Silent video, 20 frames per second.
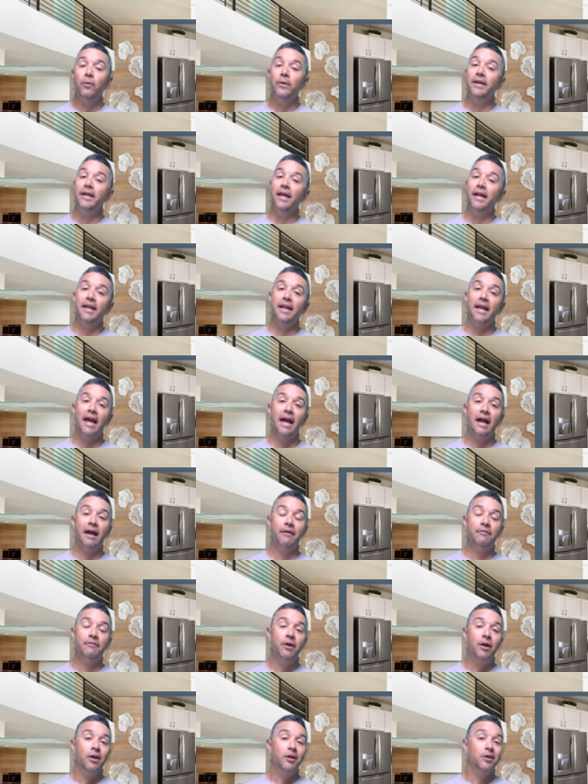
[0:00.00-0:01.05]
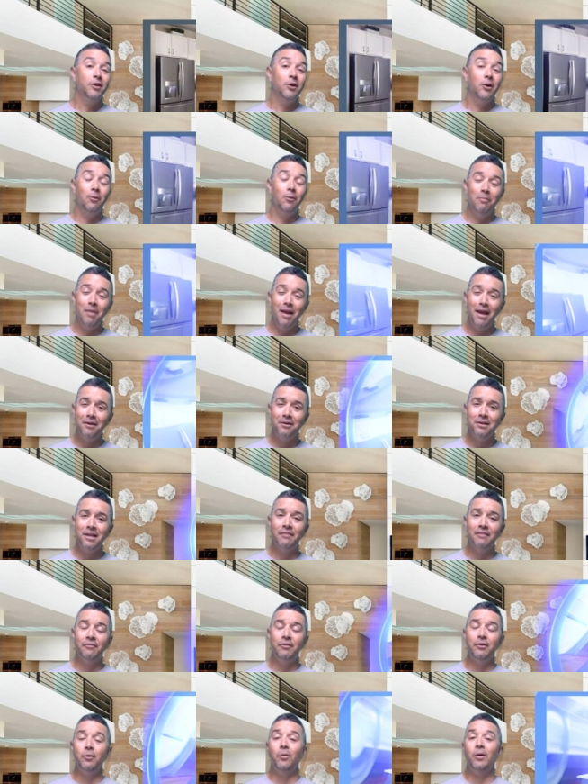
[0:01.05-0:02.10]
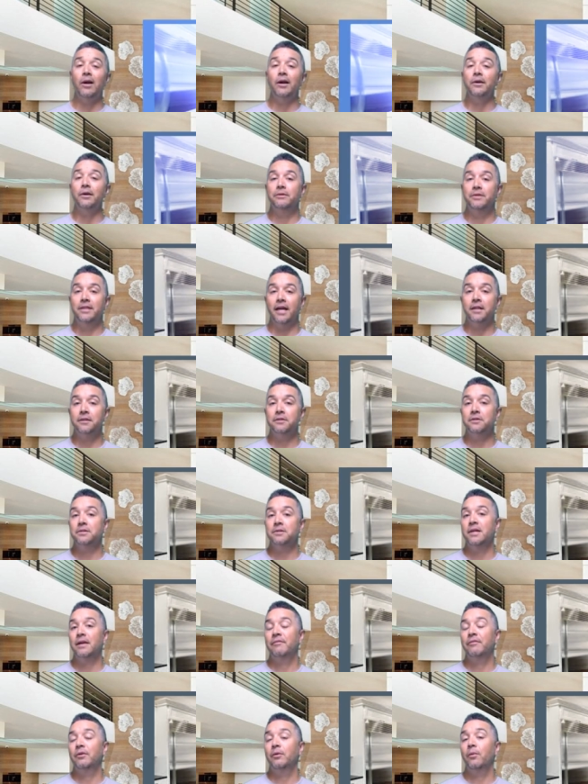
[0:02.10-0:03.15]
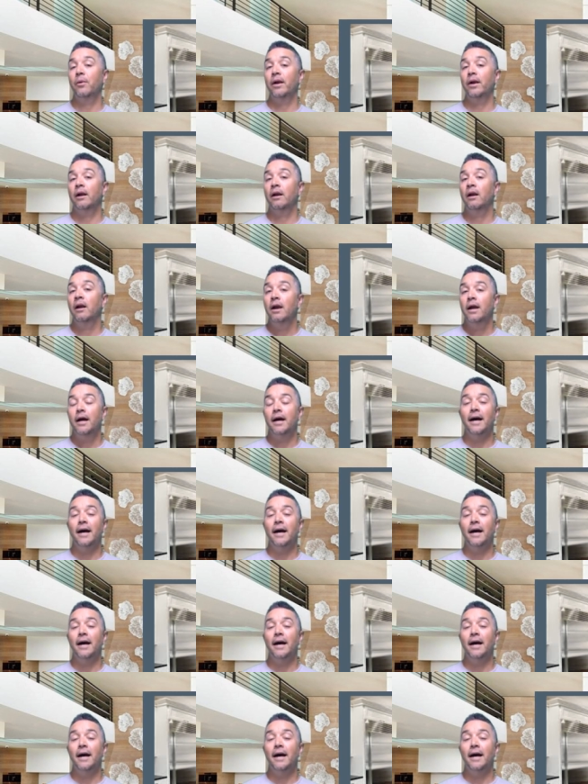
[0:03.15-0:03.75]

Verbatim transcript: We can't have, you know, mail everywhere, utensils everywhere,